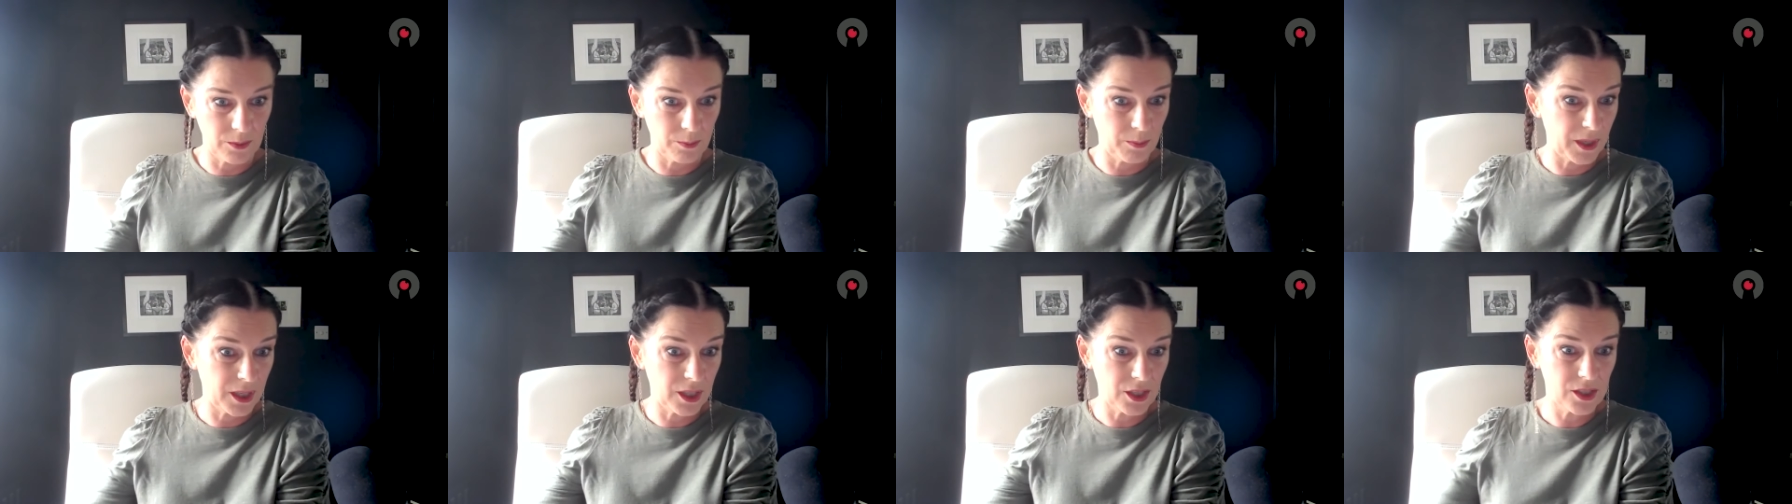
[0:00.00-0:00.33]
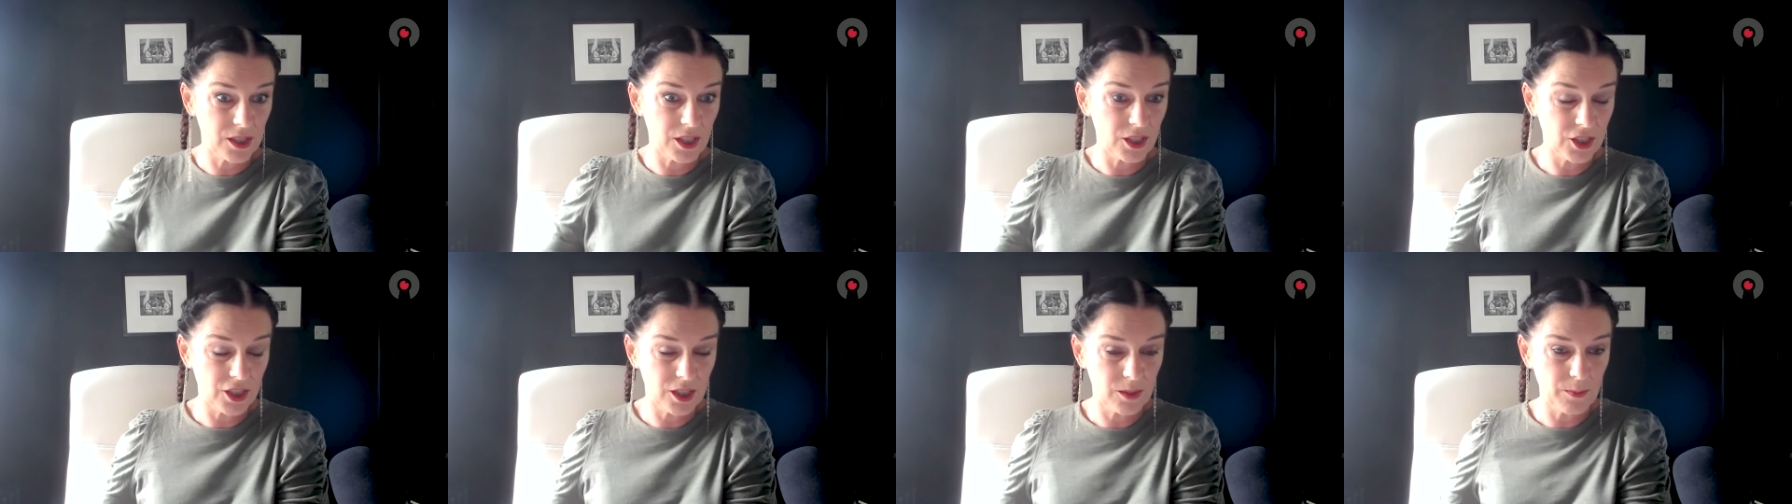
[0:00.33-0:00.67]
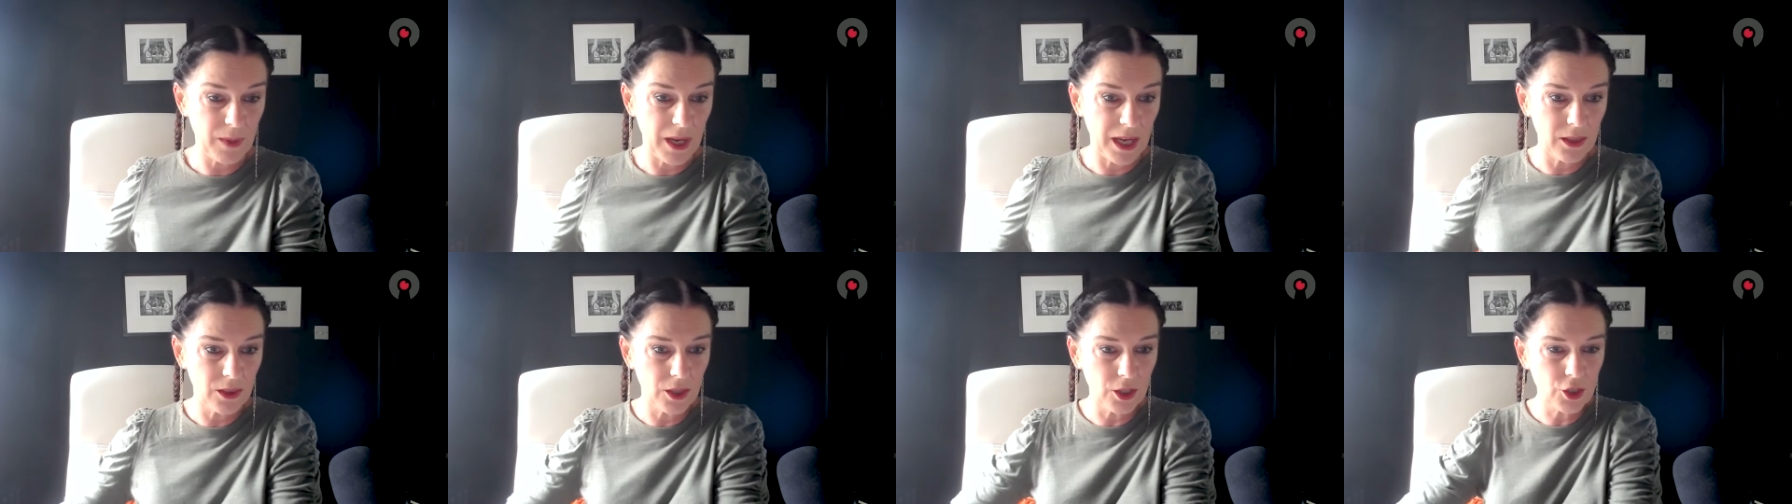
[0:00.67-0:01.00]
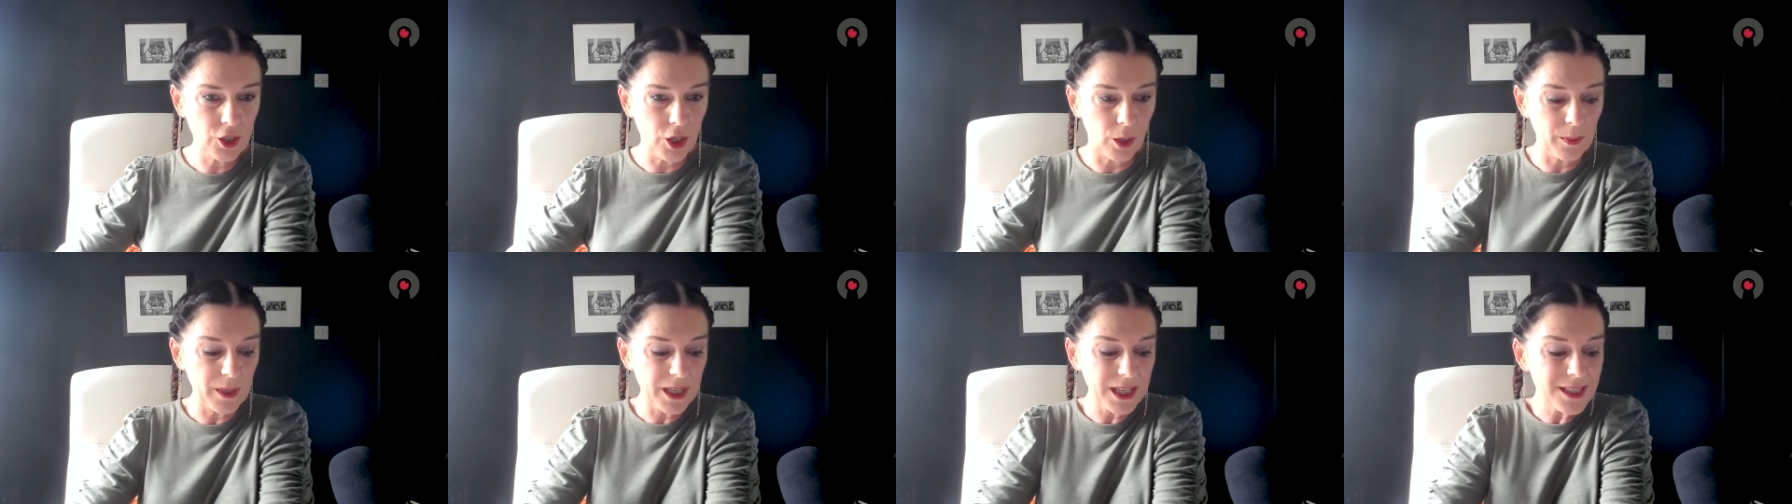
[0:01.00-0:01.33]
because it just made the
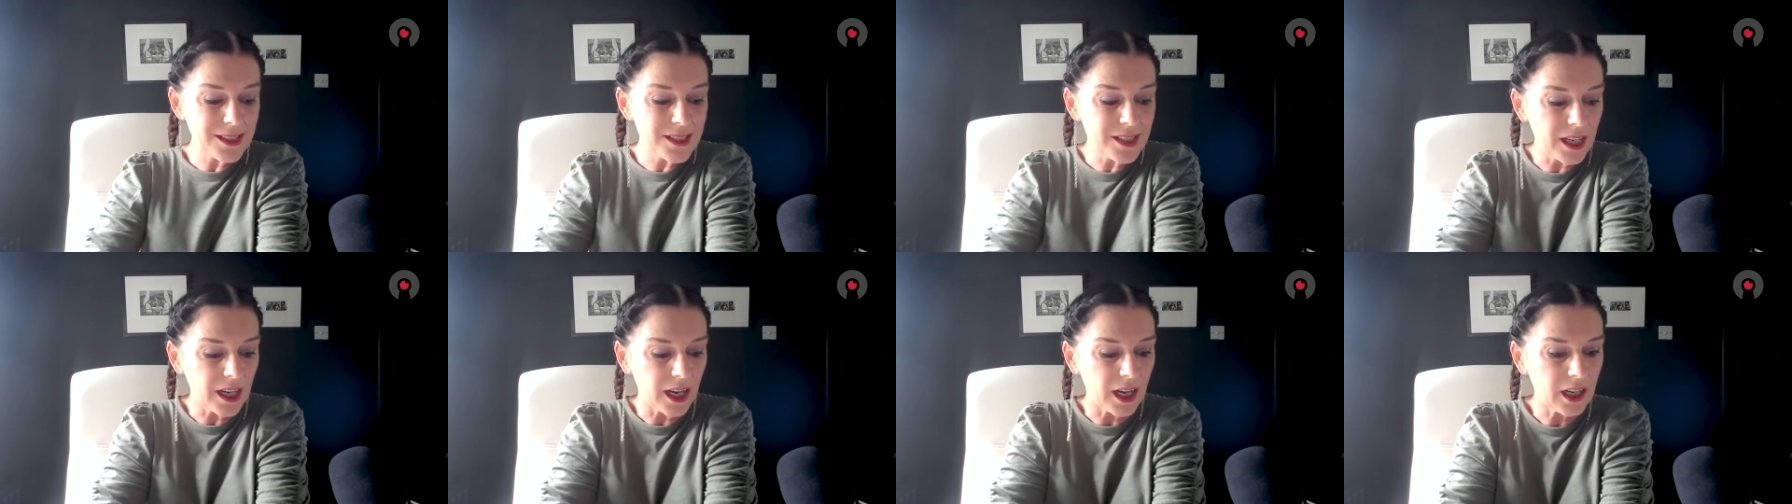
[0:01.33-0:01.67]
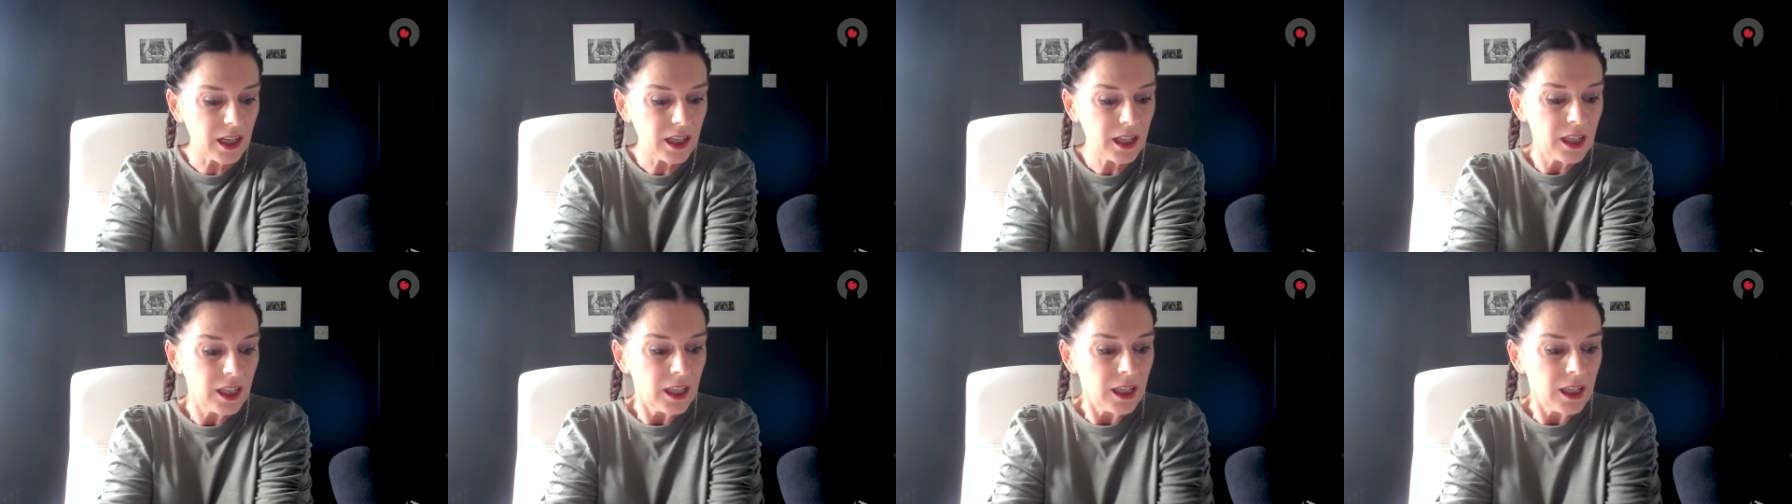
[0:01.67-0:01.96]
job easier